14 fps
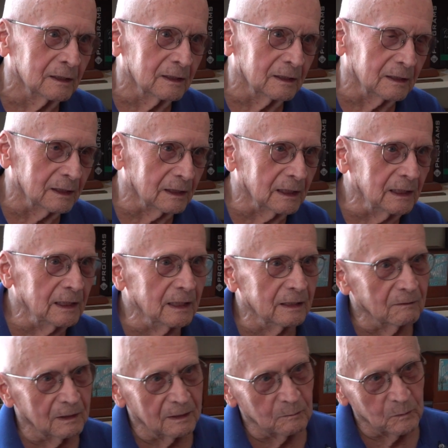and he'd give it
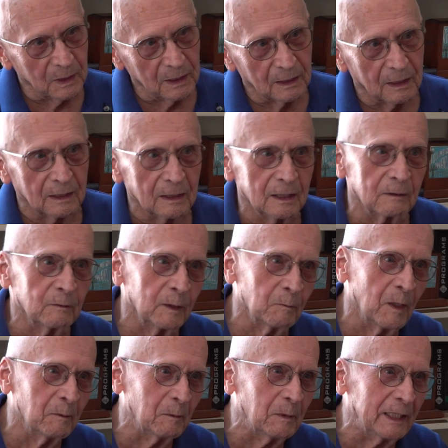to me, and I'd give him the
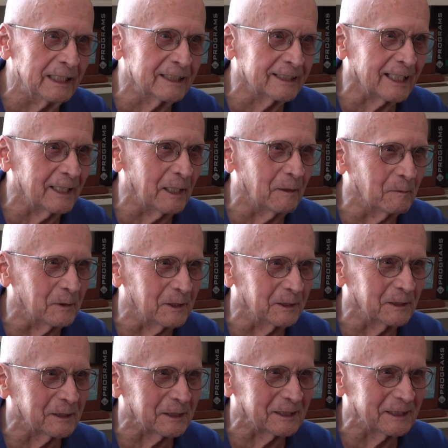meat
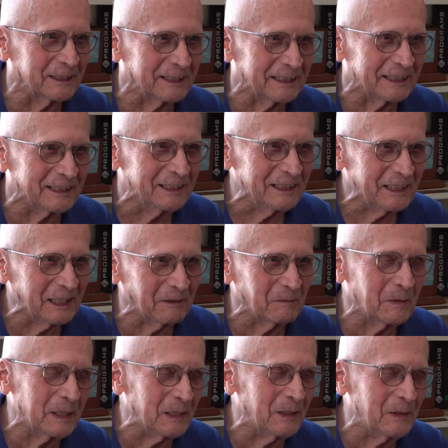sandwich. And
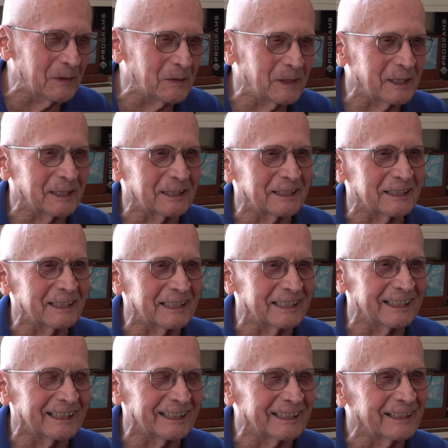we'd do things like that,
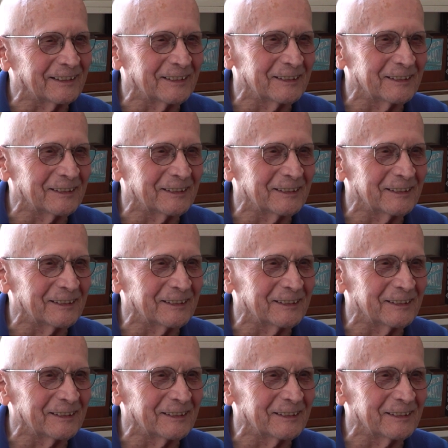you know.